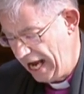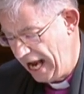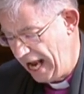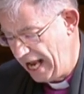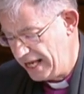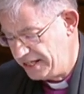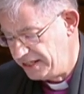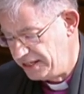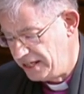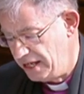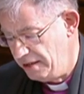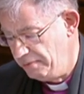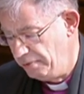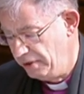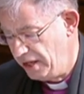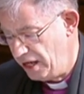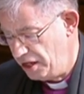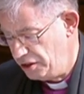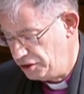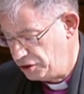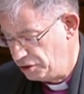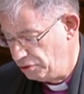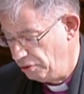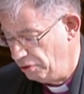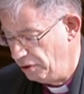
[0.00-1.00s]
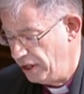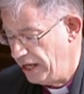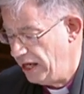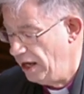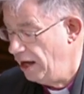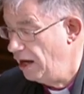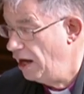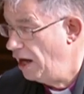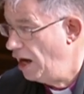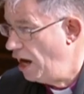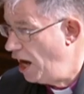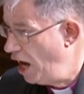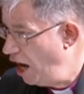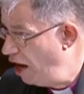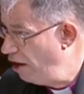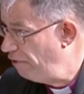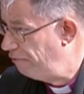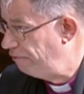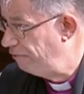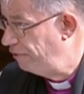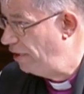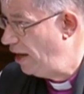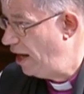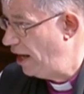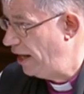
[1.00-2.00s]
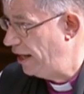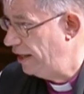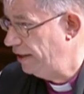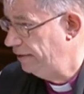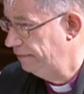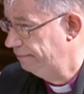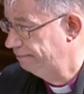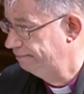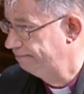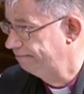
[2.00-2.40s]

as he will enjoy offline,